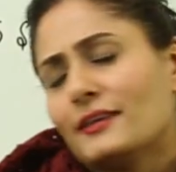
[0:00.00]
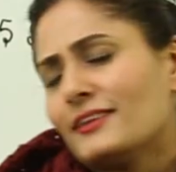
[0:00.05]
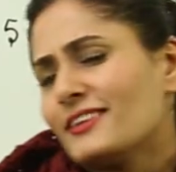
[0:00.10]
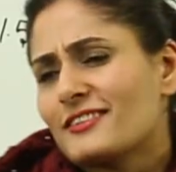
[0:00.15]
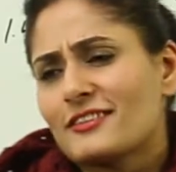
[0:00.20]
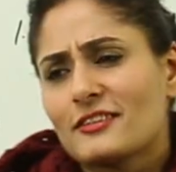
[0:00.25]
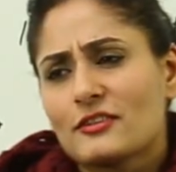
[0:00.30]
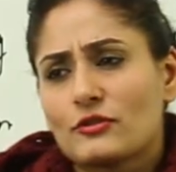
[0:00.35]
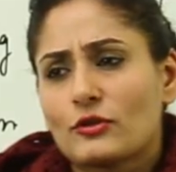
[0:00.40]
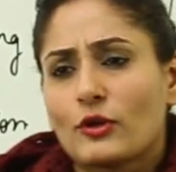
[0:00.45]

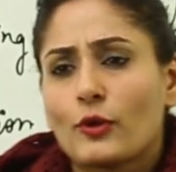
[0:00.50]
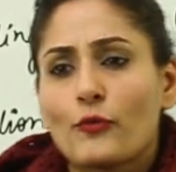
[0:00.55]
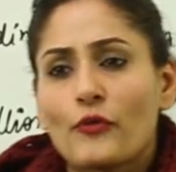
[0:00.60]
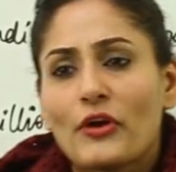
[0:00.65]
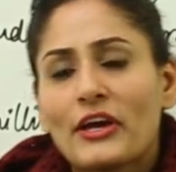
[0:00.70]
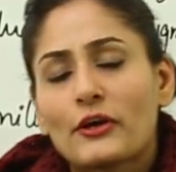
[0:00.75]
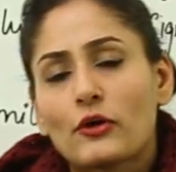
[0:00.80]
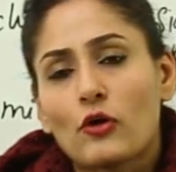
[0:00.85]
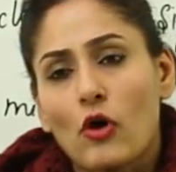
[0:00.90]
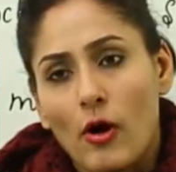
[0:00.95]
This is not a
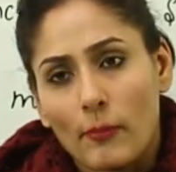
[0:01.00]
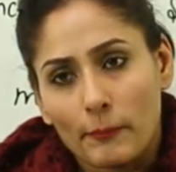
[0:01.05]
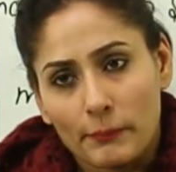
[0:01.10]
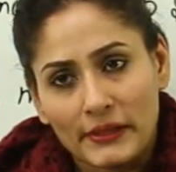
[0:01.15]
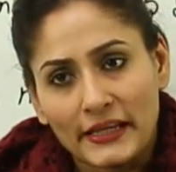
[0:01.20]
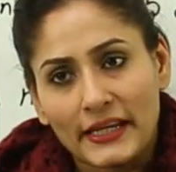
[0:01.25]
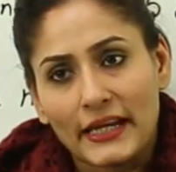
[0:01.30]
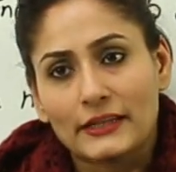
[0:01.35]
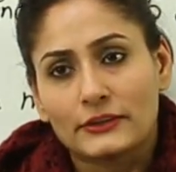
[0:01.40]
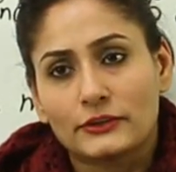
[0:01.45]
very
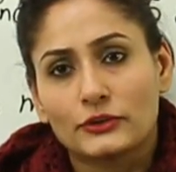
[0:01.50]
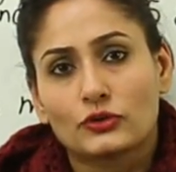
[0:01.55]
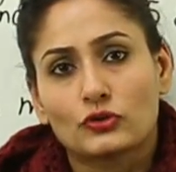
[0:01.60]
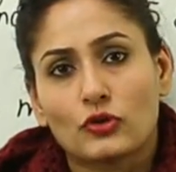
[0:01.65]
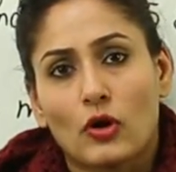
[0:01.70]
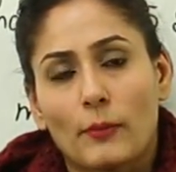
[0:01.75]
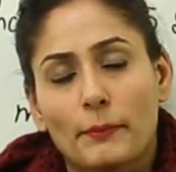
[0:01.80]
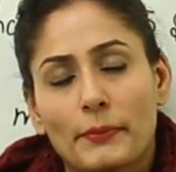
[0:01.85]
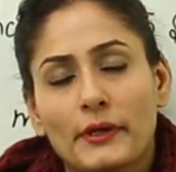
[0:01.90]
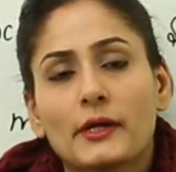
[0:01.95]
complicated
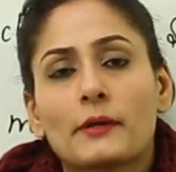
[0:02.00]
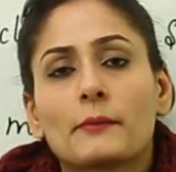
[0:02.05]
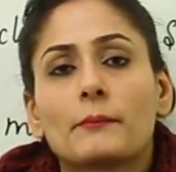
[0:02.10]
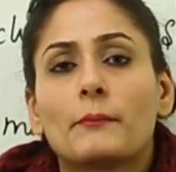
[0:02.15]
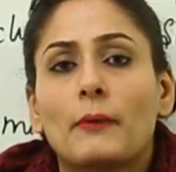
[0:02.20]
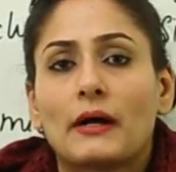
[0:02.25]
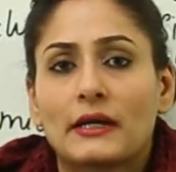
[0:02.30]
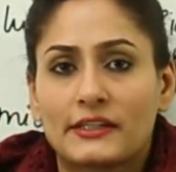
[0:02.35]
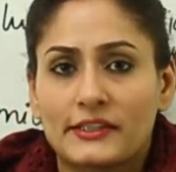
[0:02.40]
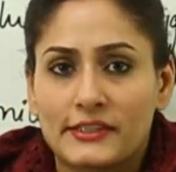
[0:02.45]
topic,
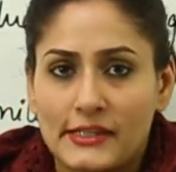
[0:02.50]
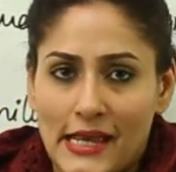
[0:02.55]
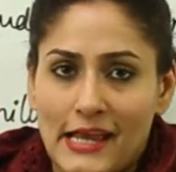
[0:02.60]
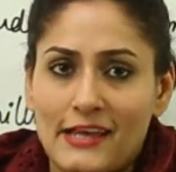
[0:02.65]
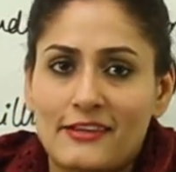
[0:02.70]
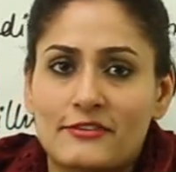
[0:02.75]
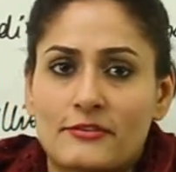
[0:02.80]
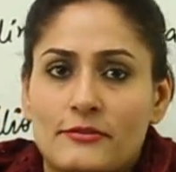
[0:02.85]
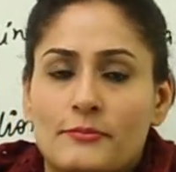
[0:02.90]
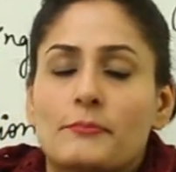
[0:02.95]
but
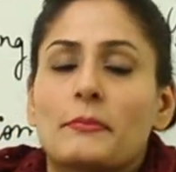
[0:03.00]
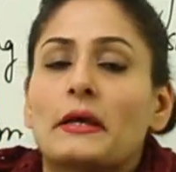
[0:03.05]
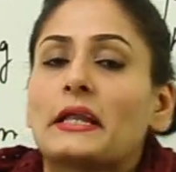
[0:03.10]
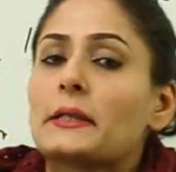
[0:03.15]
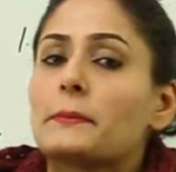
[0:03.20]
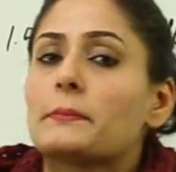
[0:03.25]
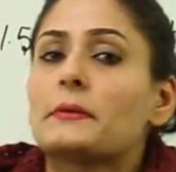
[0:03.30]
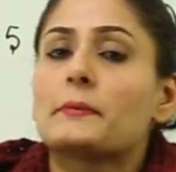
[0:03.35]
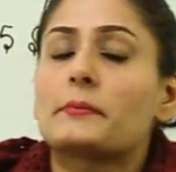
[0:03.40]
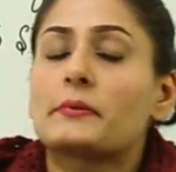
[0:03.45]
yes,
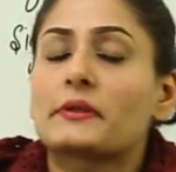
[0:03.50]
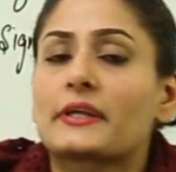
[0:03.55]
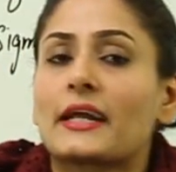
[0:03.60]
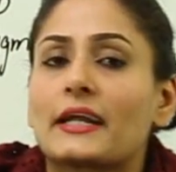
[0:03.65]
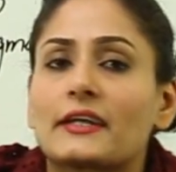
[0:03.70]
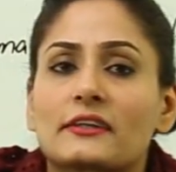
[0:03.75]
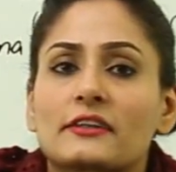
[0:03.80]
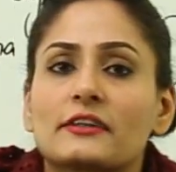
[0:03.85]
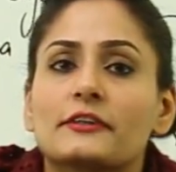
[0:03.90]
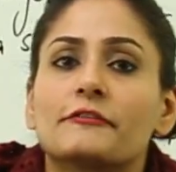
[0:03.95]
many people
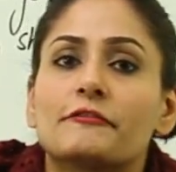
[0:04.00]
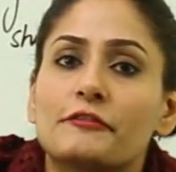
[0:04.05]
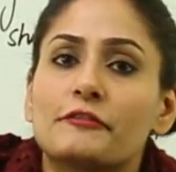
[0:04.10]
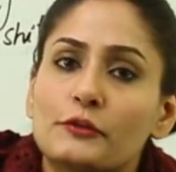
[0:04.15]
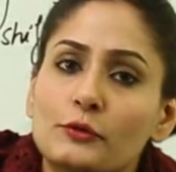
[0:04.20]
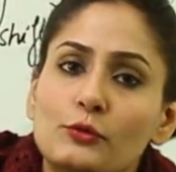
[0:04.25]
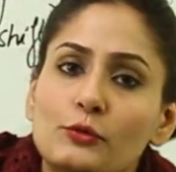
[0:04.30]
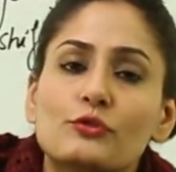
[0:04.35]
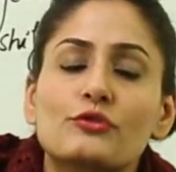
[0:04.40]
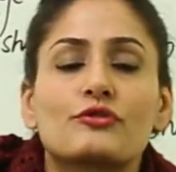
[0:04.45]
get
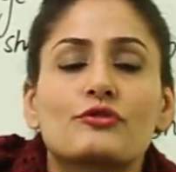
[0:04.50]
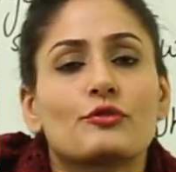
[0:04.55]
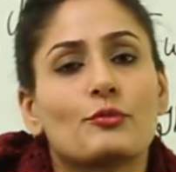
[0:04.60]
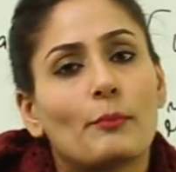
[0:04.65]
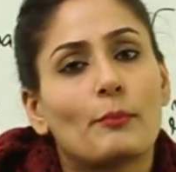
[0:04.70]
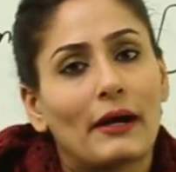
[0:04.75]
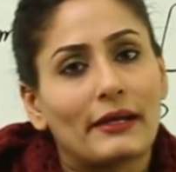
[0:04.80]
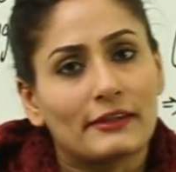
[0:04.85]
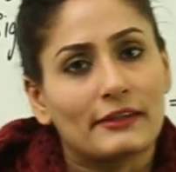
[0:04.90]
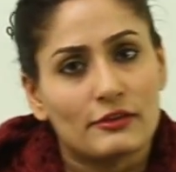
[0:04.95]
confused
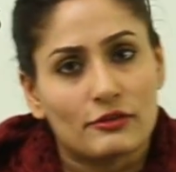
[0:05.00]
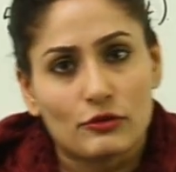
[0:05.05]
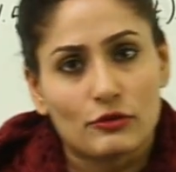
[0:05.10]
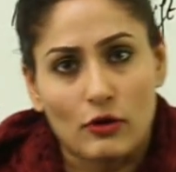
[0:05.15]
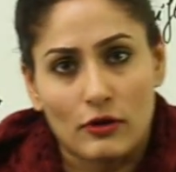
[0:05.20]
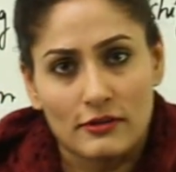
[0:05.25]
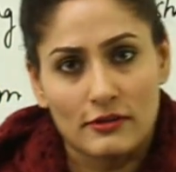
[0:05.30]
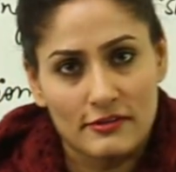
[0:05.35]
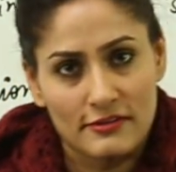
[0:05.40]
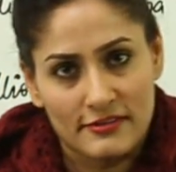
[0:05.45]
by this
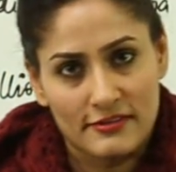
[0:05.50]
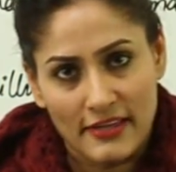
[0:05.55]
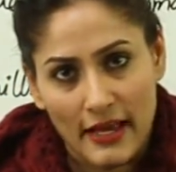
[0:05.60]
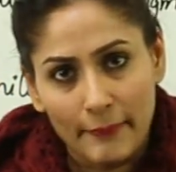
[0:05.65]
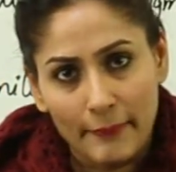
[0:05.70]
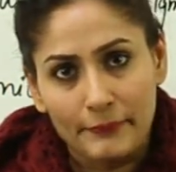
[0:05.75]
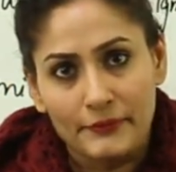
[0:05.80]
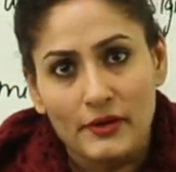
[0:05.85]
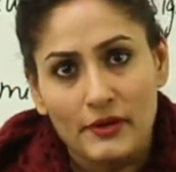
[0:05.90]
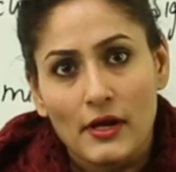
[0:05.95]

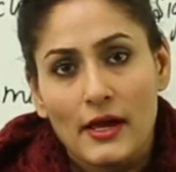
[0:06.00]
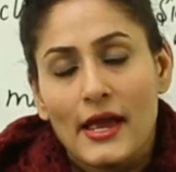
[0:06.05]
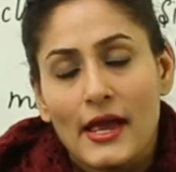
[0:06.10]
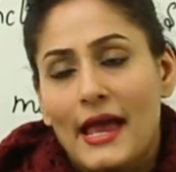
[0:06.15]
concept,